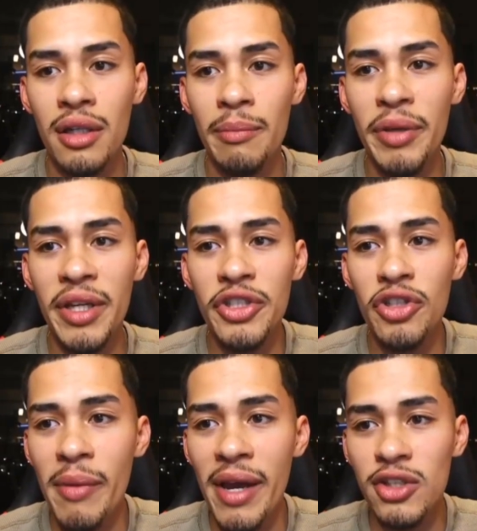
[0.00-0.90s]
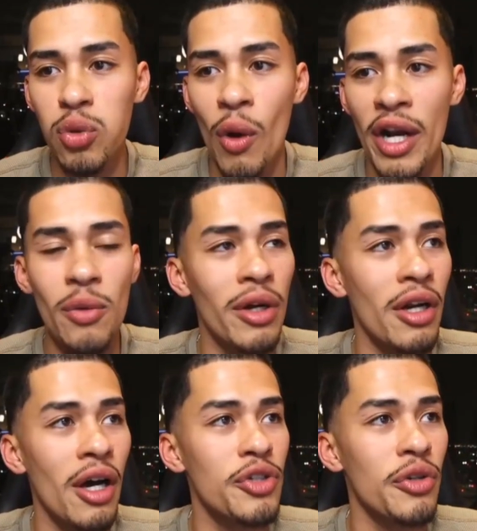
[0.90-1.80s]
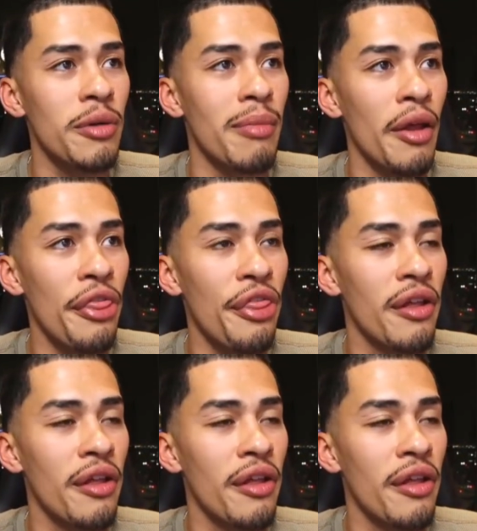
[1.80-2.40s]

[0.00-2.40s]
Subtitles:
Because you make $2,100 a month?